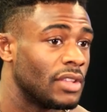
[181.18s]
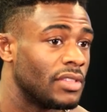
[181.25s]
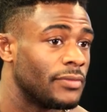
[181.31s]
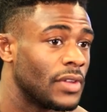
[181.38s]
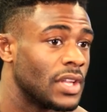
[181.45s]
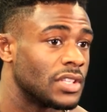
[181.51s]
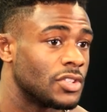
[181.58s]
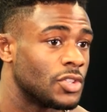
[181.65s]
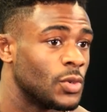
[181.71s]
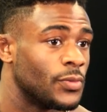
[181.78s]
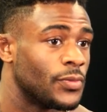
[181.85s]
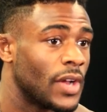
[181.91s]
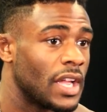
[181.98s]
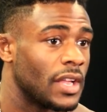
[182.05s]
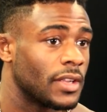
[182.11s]
give the fans a true
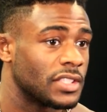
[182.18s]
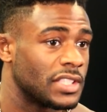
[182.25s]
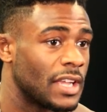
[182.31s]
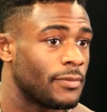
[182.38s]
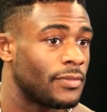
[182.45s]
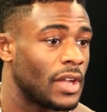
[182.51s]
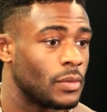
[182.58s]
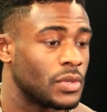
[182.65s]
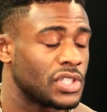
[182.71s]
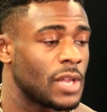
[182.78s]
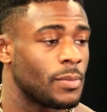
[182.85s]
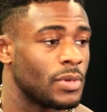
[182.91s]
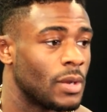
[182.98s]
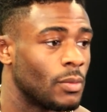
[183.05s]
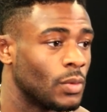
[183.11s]
fight, because that fight was
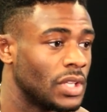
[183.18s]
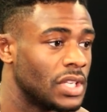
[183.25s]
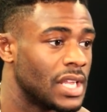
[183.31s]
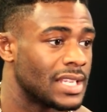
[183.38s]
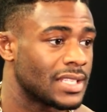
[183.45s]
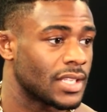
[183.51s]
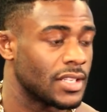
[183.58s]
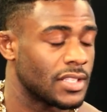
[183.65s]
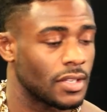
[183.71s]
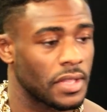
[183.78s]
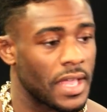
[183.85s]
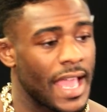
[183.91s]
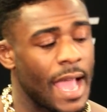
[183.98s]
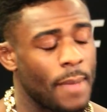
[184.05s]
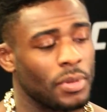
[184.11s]
shaping up really nicely until
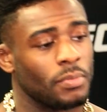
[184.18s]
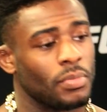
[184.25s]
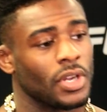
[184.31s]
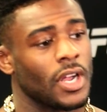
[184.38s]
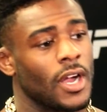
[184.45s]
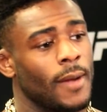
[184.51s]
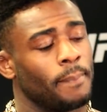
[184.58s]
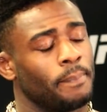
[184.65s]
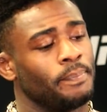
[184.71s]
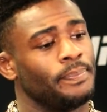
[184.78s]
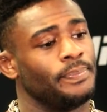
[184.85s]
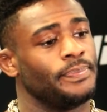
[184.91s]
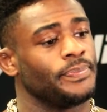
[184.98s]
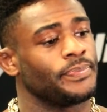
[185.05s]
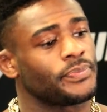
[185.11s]
that happened. But
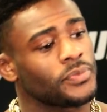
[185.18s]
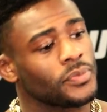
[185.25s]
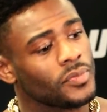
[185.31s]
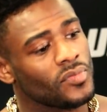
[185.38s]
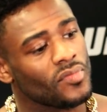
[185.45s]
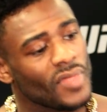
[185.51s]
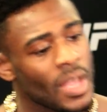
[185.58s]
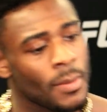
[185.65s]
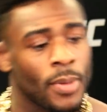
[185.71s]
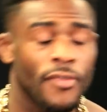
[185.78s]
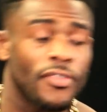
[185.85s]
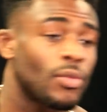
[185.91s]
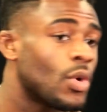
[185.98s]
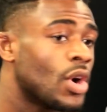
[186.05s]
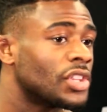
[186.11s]

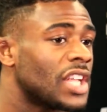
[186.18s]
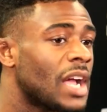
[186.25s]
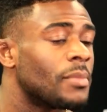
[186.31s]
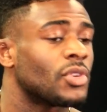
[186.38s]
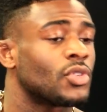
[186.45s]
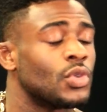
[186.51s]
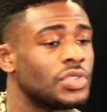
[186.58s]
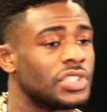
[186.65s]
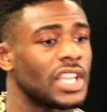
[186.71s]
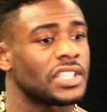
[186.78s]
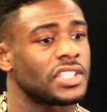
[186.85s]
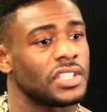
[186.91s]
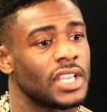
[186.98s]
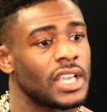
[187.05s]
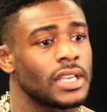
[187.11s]
perfect world, Dominic Cruz
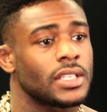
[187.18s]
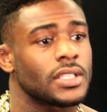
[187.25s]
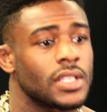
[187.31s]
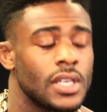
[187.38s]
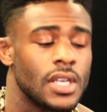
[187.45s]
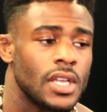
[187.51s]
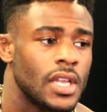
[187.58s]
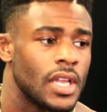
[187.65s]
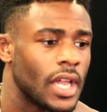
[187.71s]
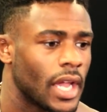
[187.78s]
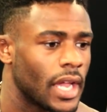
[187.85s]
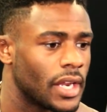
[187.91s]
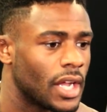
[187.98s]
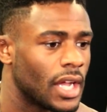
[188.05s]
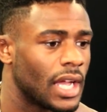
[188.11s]
gets it next.
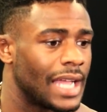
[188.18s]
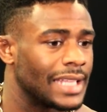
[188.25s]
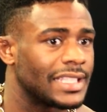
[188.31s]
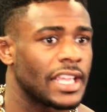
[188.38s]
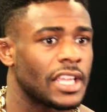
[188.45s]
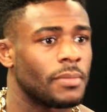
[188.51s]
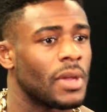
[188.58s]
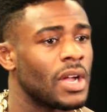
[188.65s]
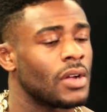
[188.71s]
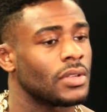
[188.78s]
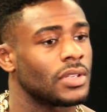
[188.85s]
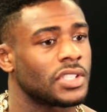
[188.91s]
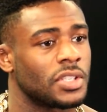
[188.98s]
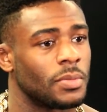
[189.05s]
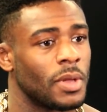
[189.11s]
And I take him
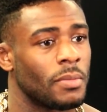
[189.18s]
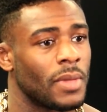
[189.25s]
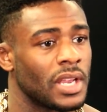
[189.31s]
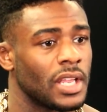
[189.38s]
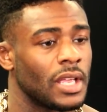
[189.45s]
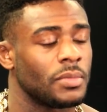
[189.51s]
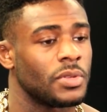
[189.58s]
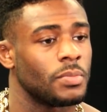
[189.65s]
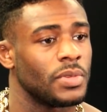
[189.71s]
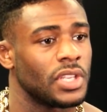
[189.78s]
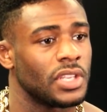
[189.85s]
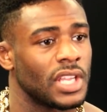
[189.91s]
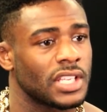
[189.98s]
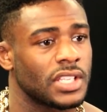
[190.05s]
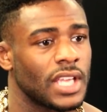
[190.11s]
out, submit my name to be
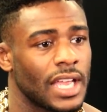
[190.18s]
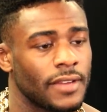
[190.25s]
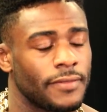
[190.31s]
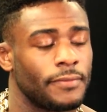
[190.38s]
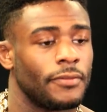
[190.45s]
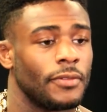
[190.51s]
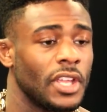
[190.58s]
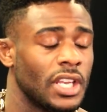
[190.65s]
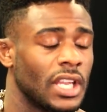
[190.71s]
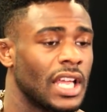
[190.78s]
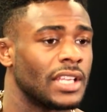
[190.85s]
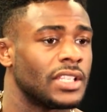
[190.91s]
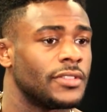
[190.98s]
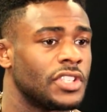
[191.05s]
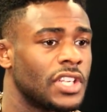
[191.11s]
the next guy in
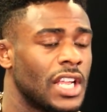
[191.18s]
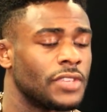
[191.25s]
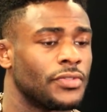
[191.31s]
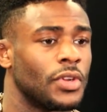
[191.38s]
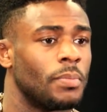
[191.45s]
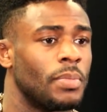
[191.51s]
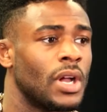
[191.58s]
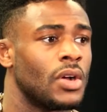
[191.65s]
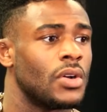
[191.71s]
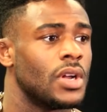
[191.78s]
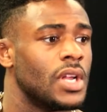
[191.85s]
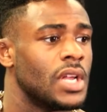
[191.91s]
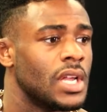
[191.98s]
line to challenge for the belt.